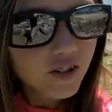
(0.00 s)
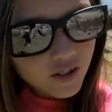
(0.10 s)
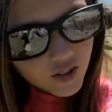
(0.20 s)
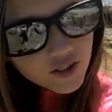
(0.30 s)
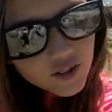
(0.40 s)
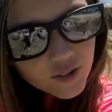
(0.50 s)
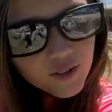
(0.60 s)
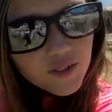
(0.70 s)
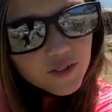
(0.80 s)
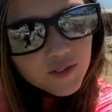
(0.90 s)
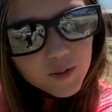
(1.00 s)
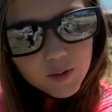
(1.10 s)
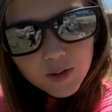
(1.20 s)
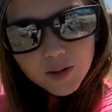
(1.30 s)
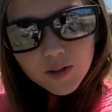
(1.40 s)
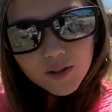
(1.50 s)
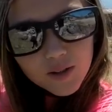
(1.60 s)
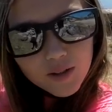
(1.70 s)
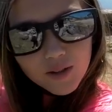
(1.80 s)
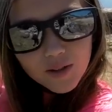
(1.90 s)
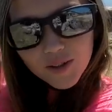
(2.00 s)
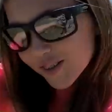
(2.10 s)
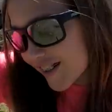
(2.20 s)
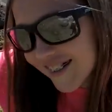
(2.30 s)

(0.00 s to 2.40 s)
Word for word: hook onto the hook